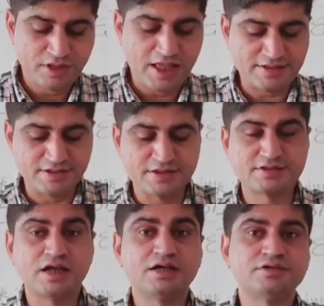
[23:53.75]
As a
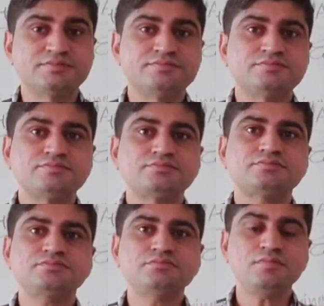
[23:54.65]
result,
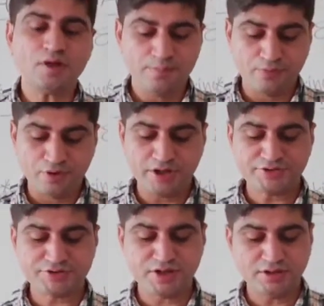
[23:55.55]

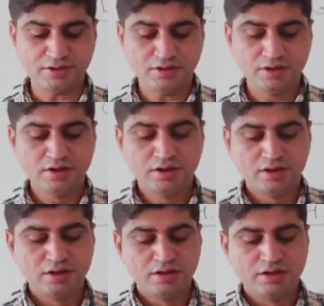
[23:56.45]
production
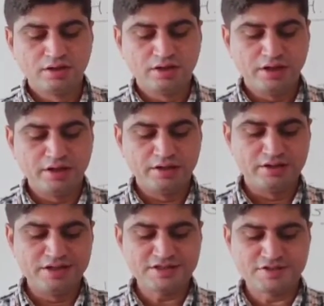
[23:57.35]

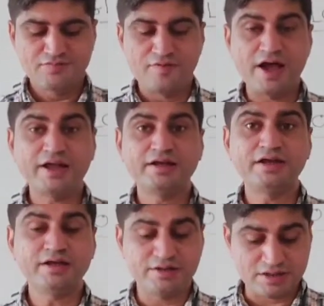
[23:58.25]
in this
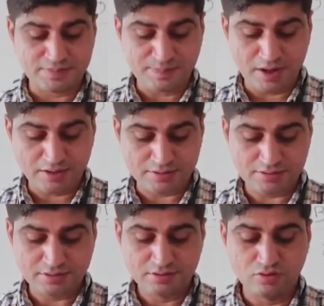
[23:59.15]
widely dispersed
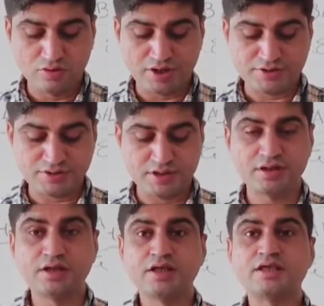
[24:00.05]

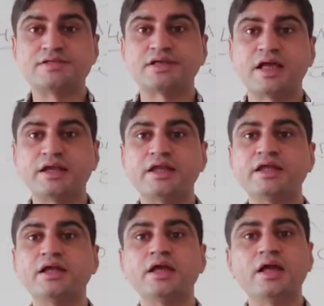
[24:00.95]
location is
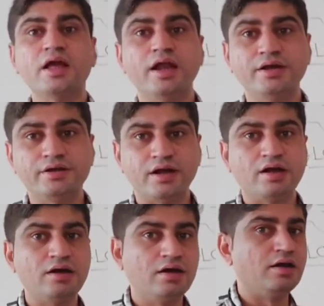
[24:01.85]
getting
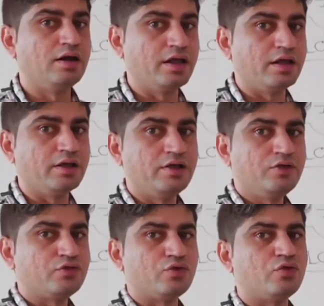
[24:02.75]
interlinked.
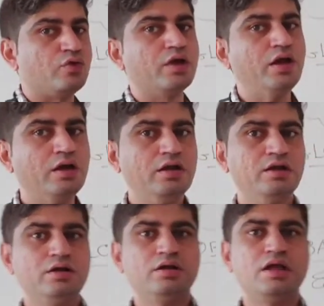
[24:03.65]
So
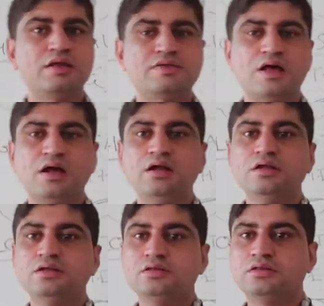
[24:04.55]
here these
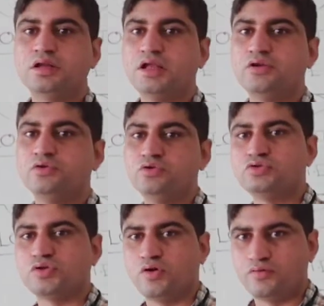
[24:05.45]
are three
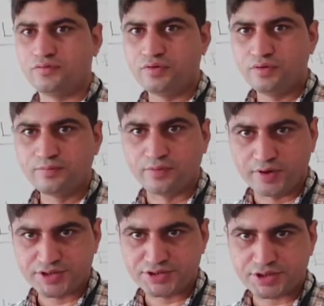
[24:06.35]
routes of
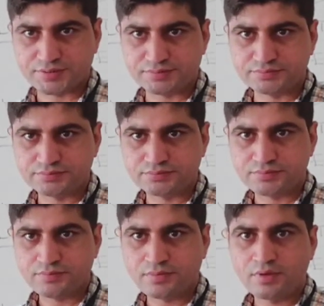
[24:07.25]
production
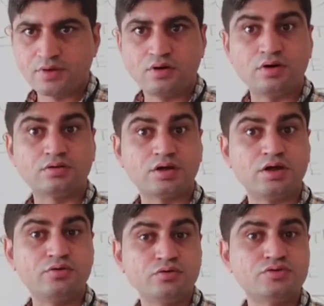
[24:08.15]
or
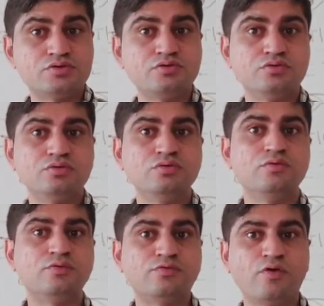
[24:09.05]
three routes to
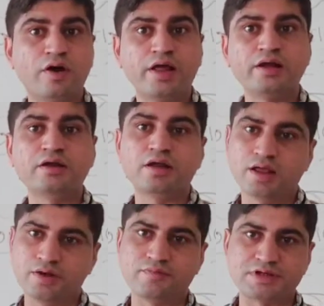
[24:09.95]
foreign
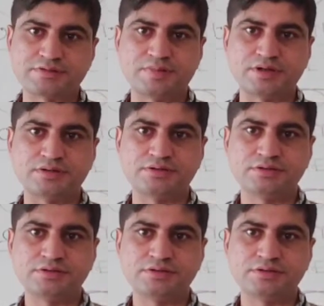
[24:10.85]
investment.